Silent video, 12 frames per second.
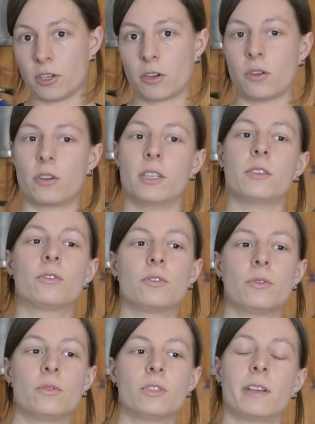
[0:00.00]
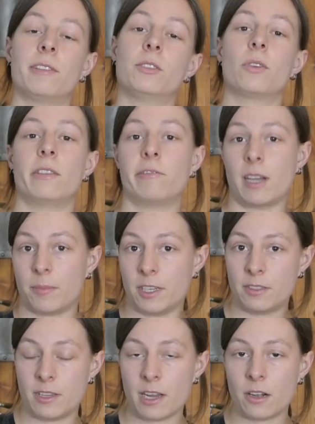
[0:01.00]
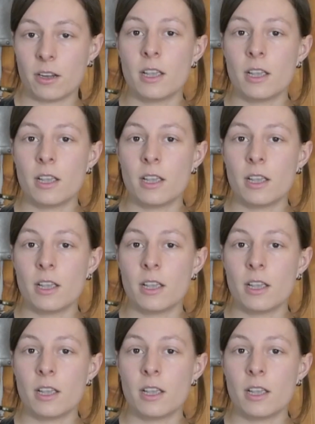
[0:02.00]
according to Salvatore Fabris there.